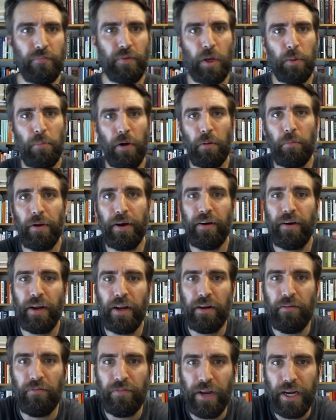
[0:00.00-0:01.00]
barbarian
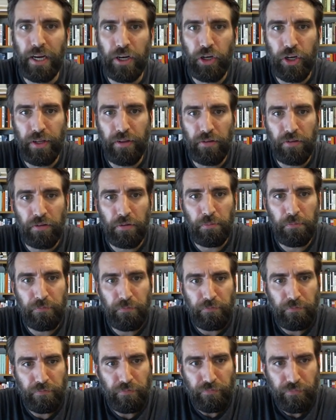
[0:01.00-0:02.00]
invasions
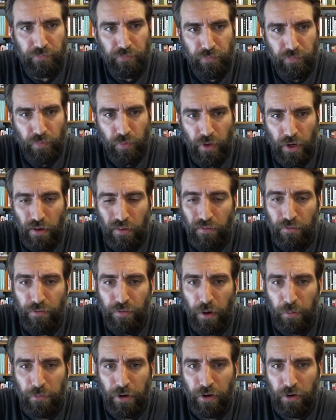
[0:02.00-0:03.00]

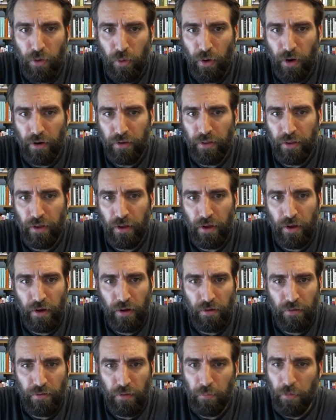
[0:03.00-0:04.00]
from the north,
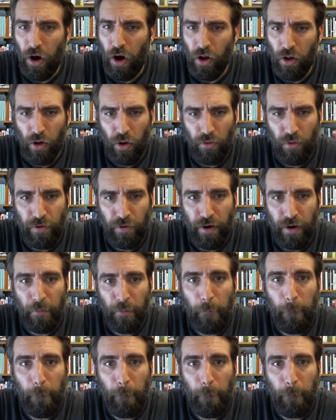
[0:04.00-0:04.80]
from all over.